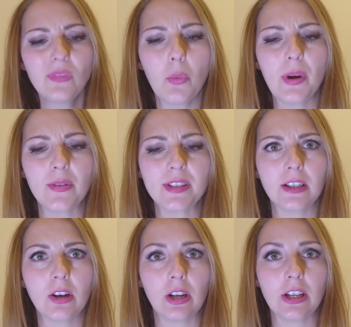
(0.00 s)
When I was
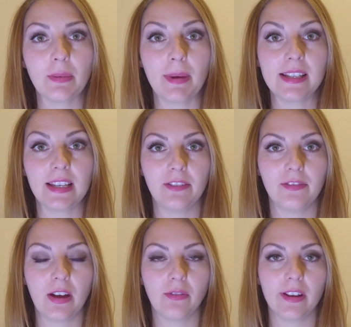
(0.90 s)
in college, I basically
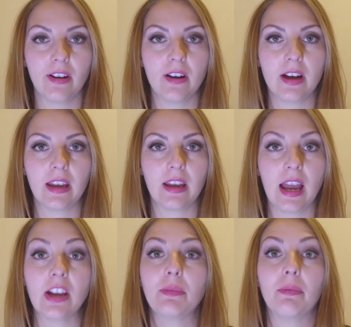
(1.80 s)
found that I
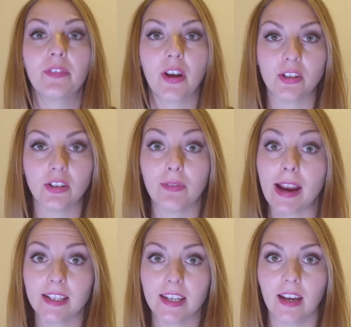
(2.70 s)
actually preferred
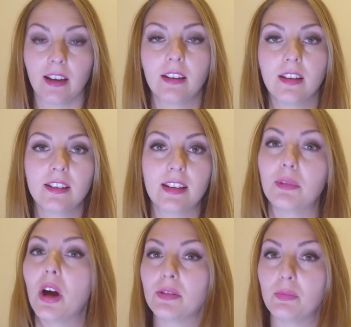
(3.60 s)
directing
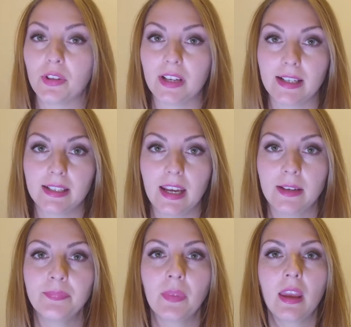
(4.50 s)
sometimes more than
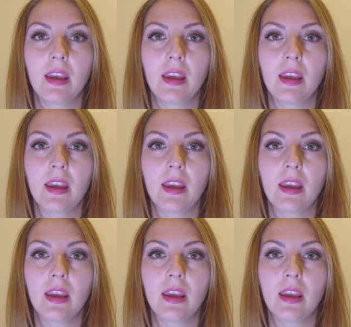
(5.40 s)
acting.